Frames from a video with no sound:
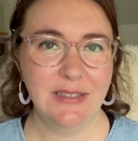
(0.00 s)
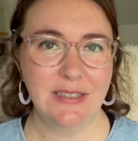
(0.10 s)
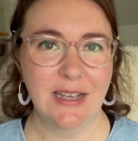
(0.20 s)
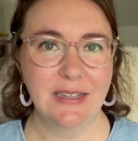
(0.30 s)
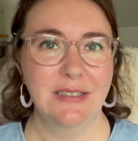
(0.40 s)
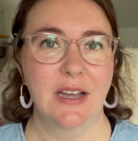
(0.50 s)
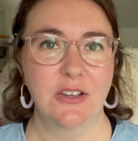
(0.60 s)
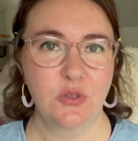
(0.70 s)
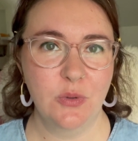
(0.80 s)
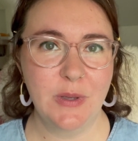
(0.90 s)
to get in
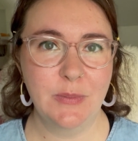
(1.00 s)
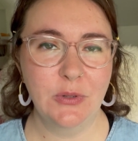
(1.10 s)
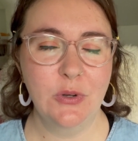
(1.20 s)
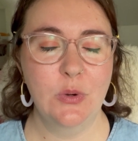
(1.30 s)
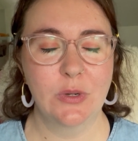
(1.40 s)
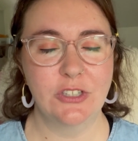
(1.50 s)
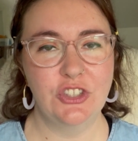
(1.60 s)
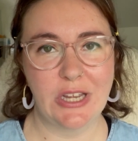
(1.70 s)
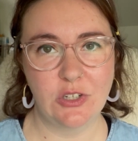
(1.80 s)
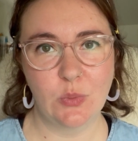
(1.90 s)
touch with people who are
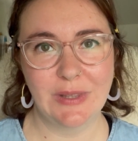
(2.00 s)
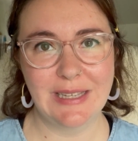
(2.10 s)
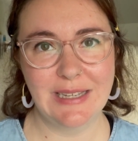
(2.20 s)
genuinely